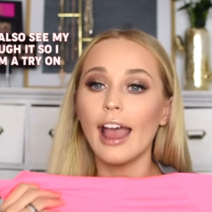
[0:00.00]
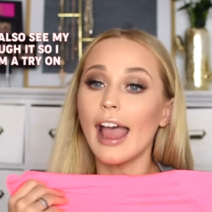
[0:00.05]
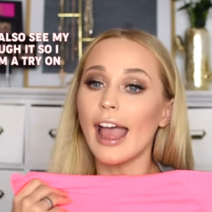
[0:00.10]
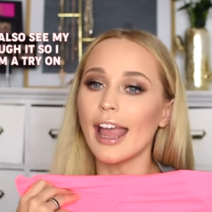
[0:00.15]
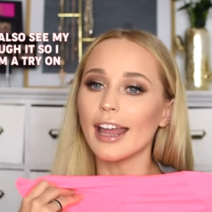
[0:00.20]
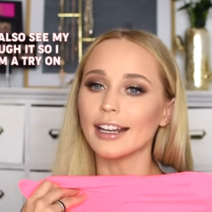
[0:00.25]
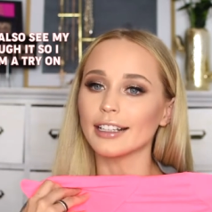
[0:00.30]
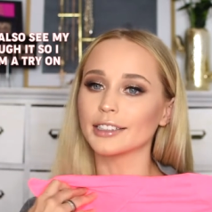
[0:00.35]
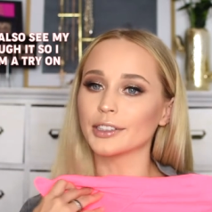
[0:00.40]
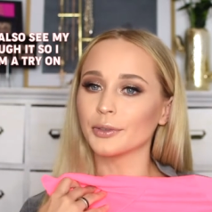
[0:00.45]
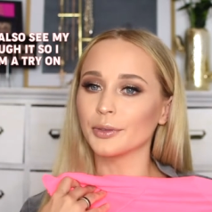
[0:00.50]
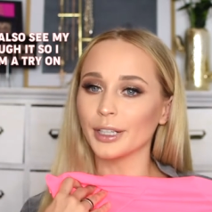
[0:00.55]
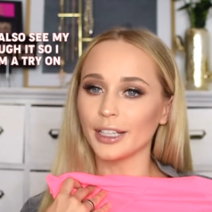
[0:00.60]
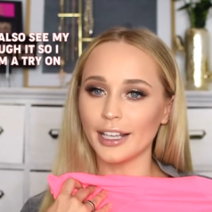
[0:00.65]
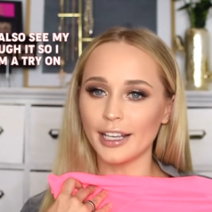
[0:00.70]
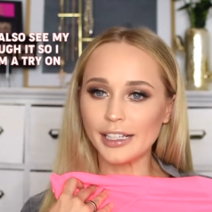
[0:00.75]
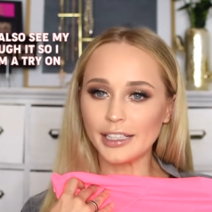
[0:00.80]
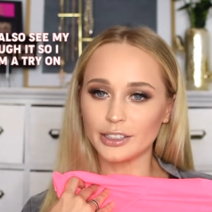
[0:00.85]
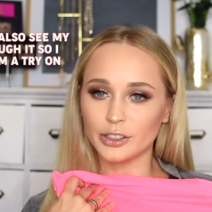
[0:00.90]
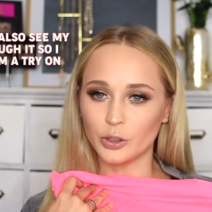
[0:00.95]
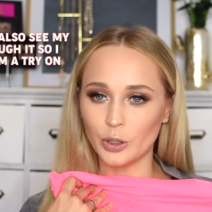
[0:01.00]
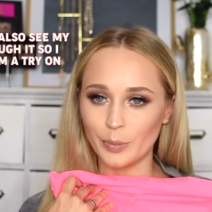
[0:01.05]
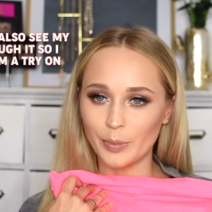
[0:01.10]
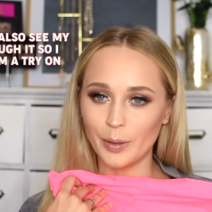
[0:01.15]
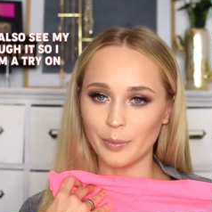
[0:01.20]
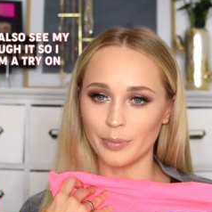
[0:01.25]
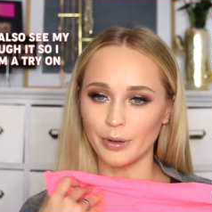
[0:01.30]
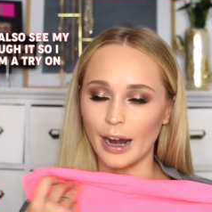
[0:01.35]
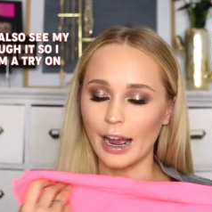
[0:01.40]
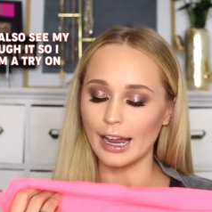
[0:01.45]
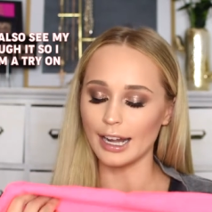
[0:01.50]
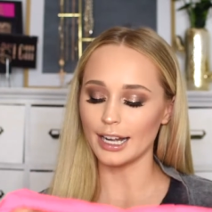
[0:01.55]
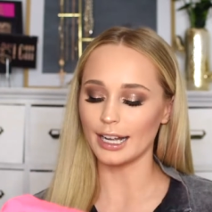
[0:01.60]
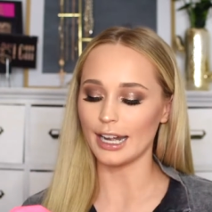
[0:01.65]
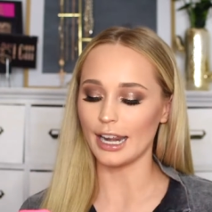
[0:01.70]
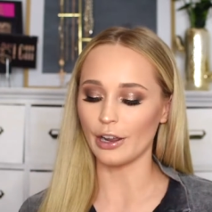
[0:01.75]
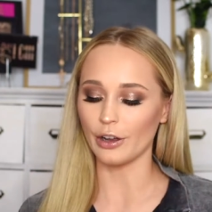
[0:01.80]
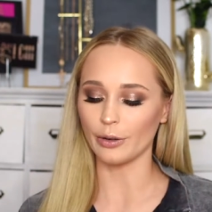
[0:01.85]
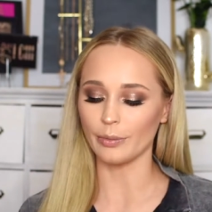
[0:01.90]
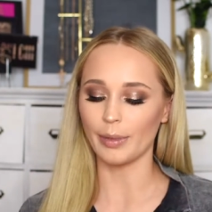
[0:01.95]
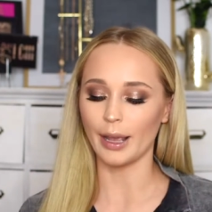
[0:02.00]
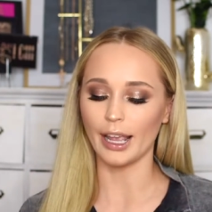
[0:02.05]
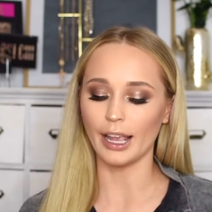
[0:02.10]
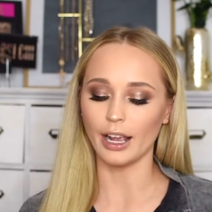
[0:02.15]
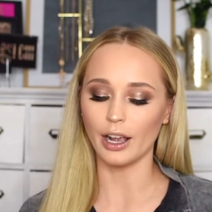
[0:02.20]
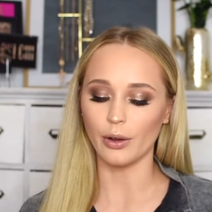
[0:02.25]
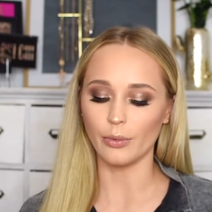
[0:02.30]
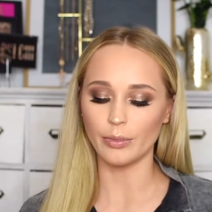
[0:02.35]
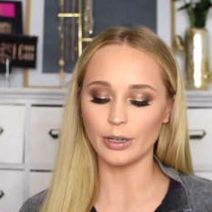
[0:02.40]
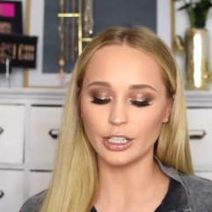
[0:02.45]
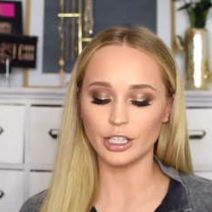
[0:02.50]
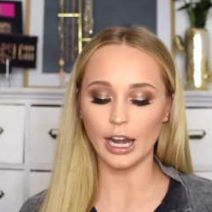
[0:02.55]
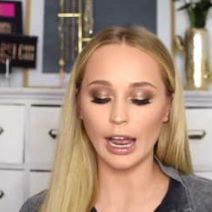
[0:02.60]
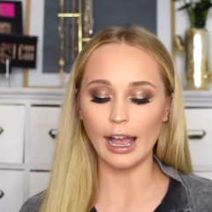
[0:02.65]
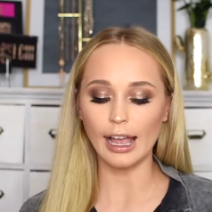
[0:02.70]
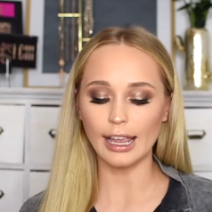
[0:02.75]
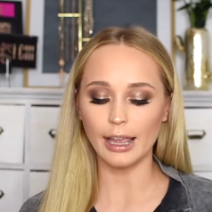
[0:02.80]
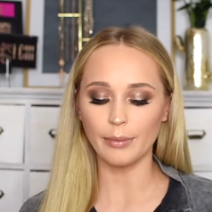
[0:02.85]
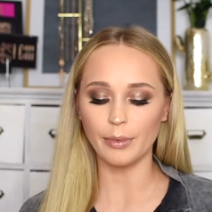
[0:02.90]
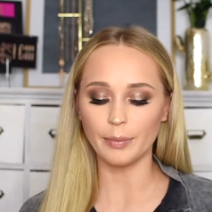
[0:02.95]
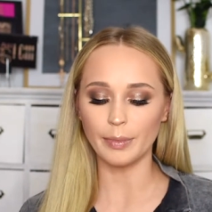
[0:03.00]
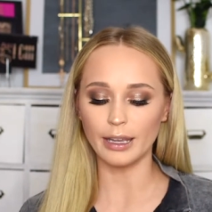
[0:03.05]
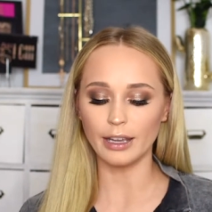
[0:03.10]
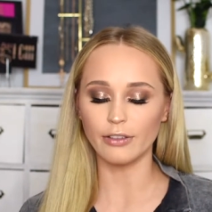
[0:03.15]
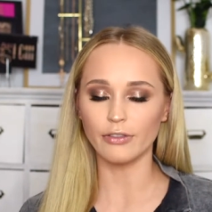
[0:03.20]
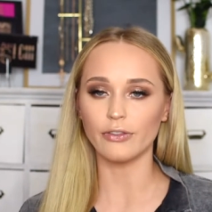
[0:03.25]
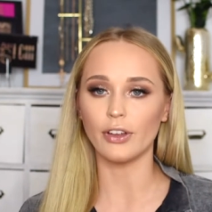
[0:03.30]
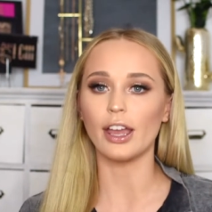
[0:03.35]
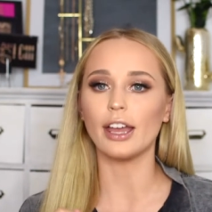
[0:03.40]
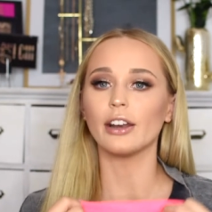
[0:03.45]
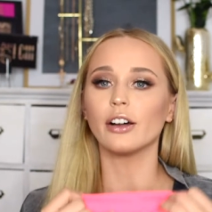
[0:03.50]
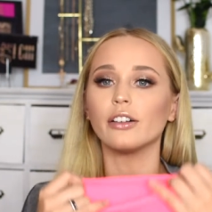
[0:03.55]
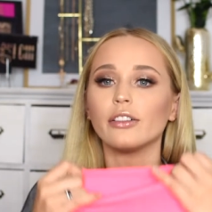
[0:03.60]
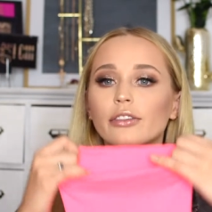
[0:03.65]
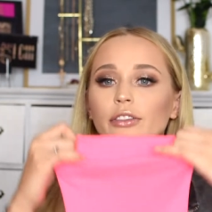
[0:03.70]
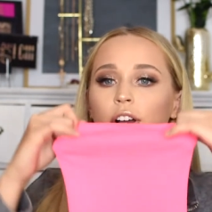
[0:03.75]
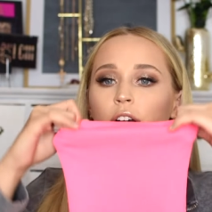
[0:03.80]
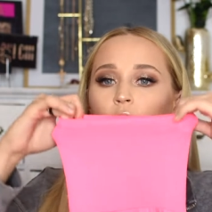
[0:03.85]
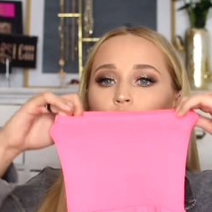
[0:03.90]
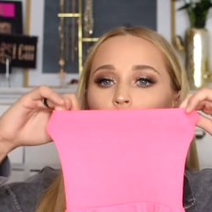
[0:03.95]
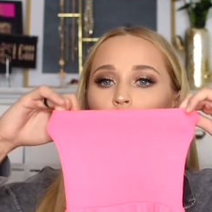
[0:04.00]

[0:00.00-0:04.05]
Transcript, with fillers: And it's a really super bright neon pink which I am a big fan of.